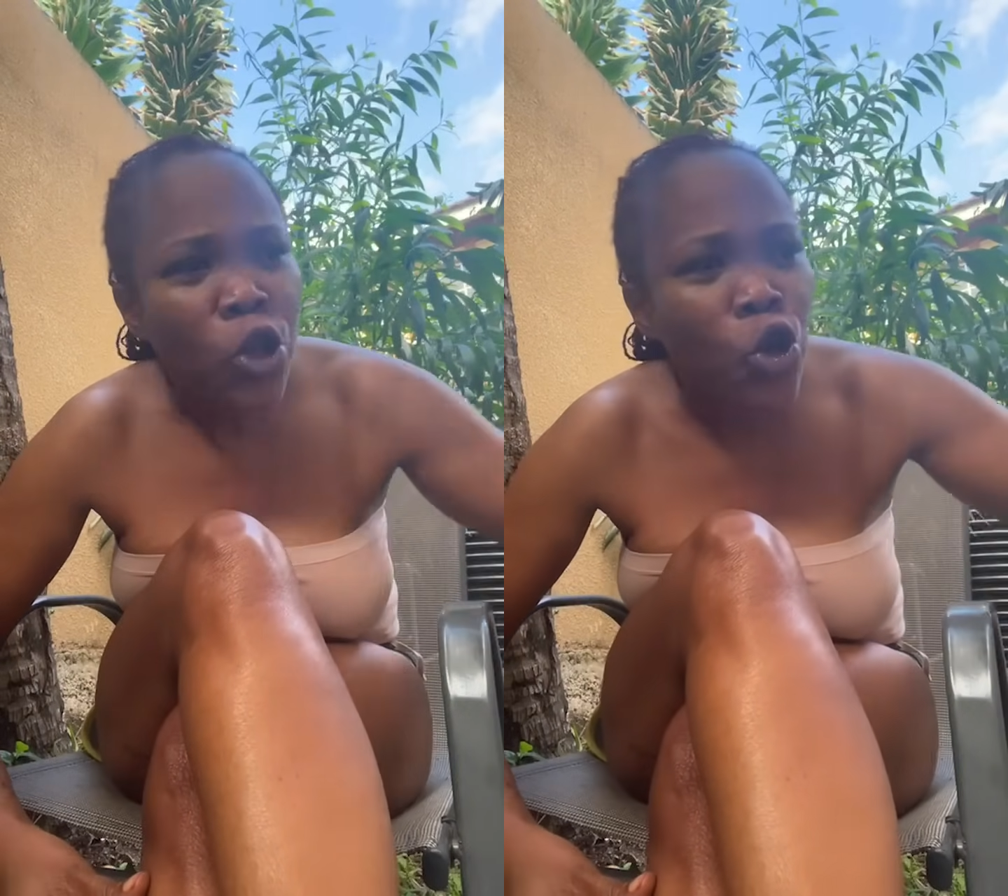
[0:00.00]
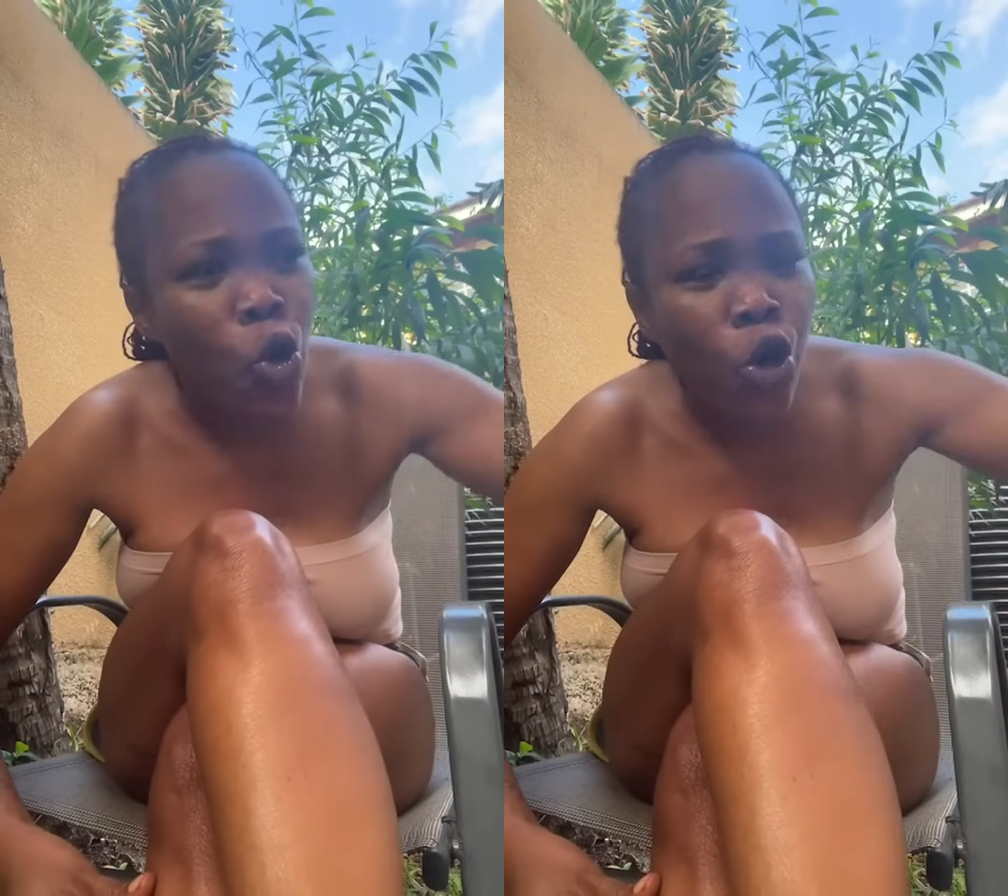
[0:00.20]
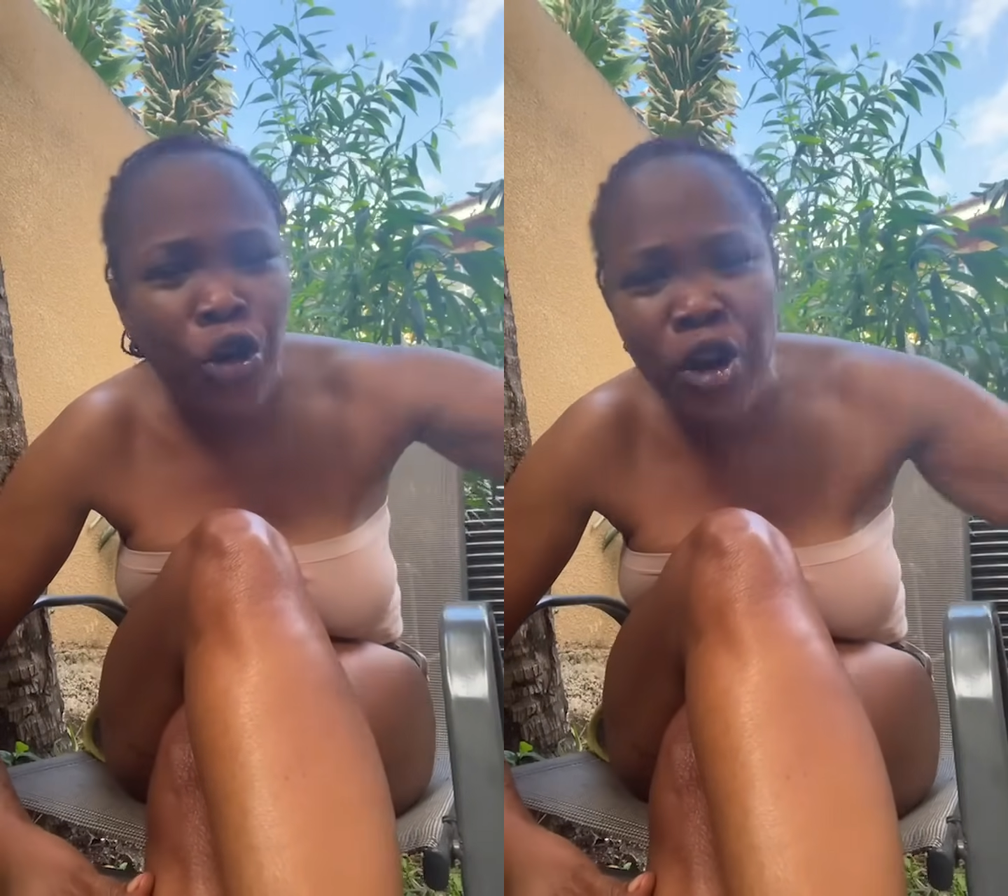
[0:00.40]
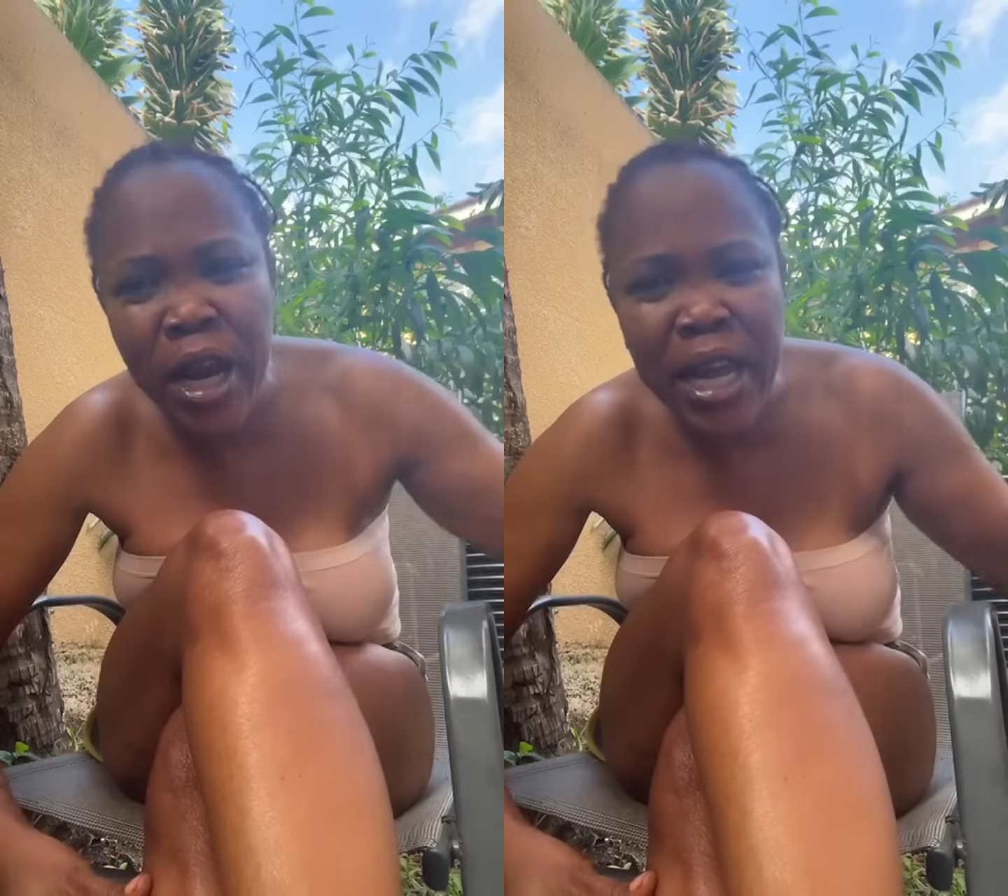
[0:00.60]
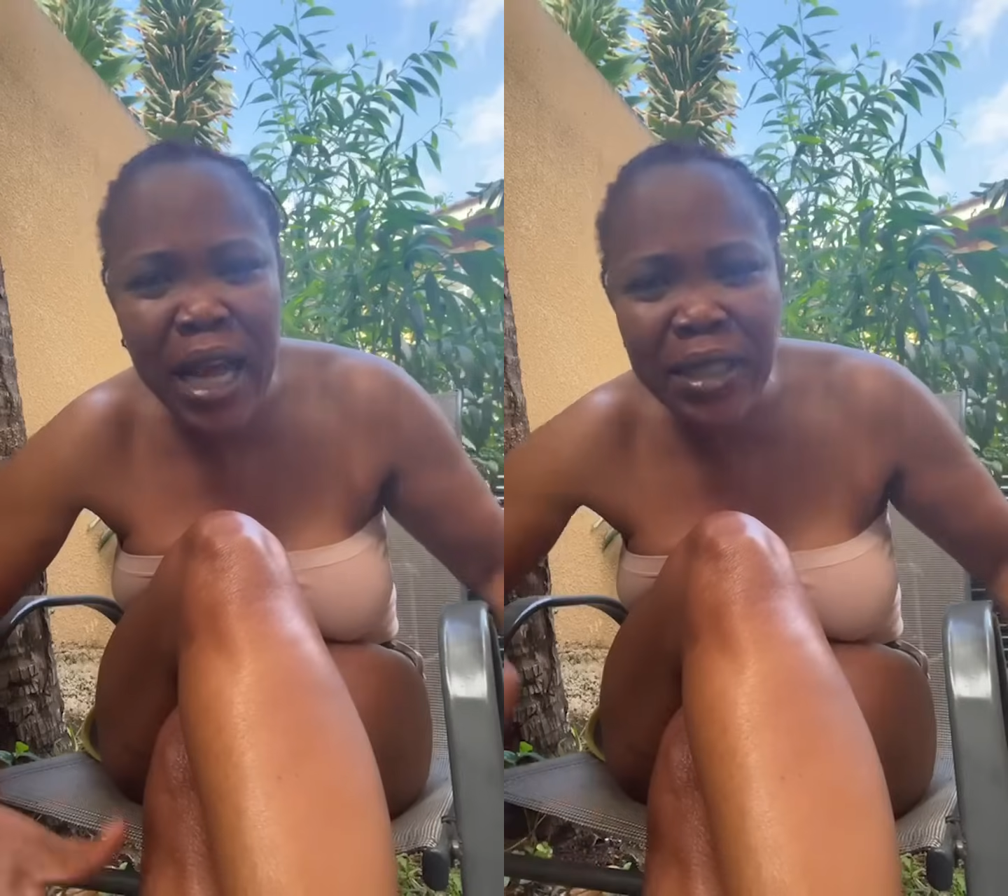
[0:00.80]

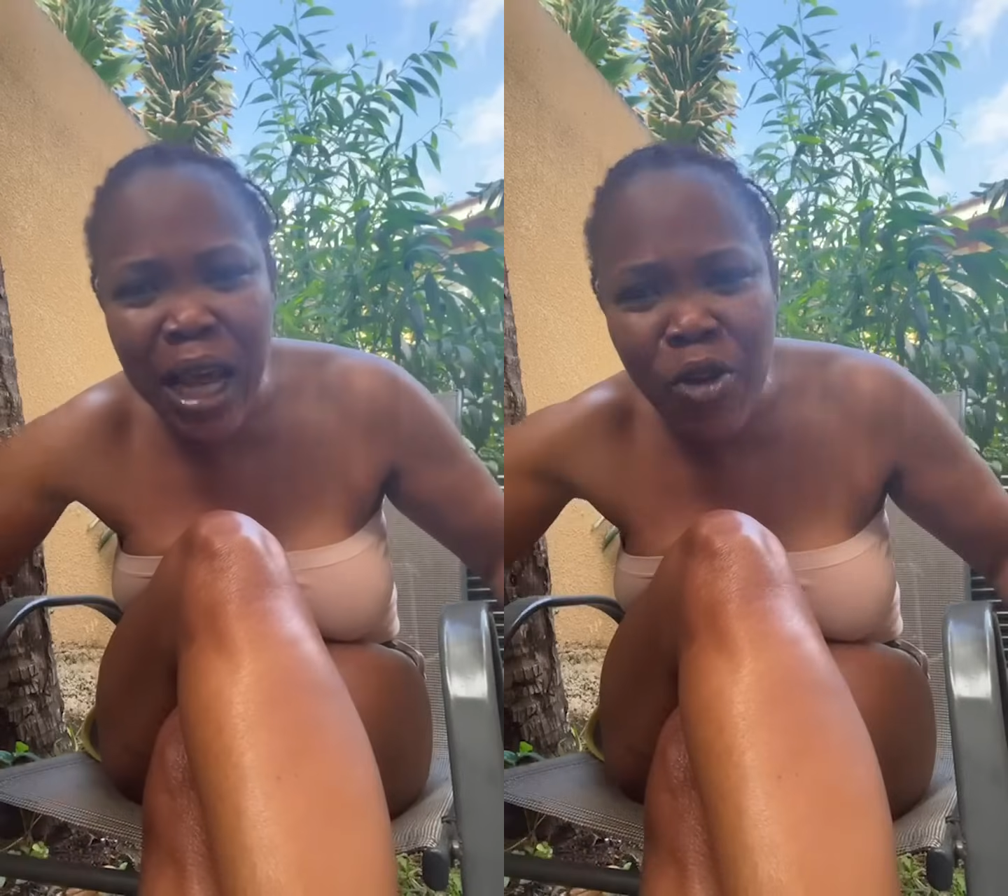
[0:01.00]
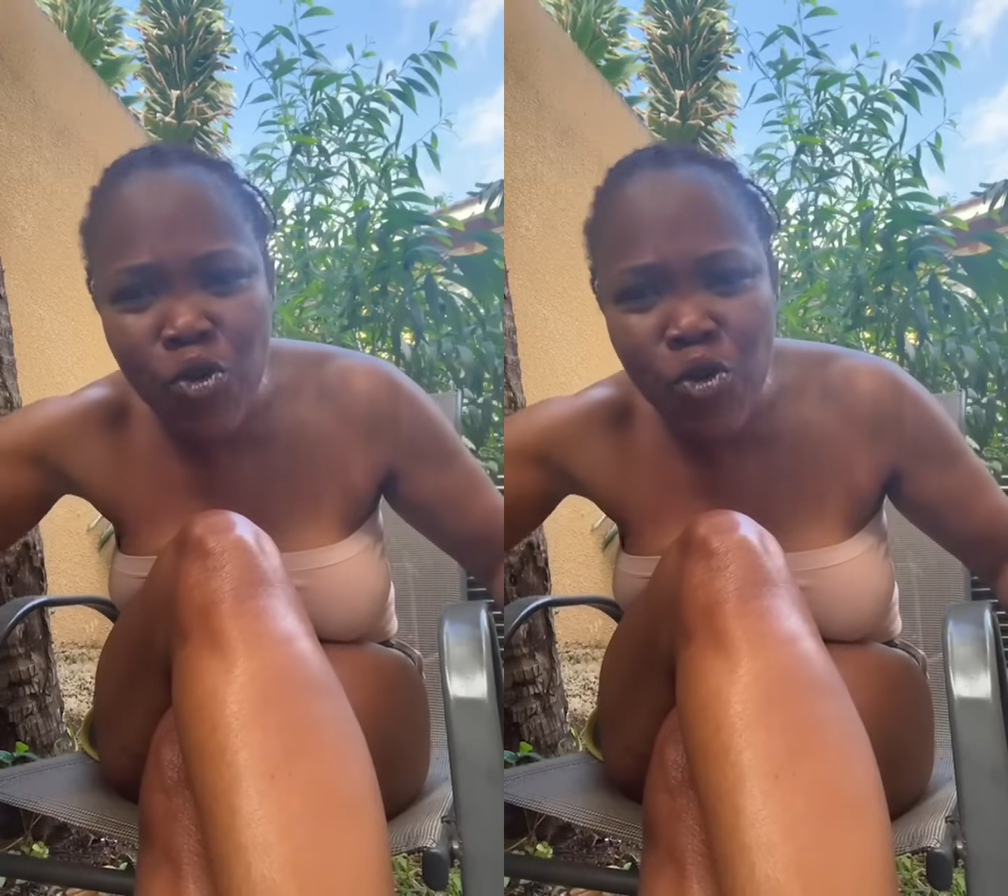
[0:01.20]
Ukrainians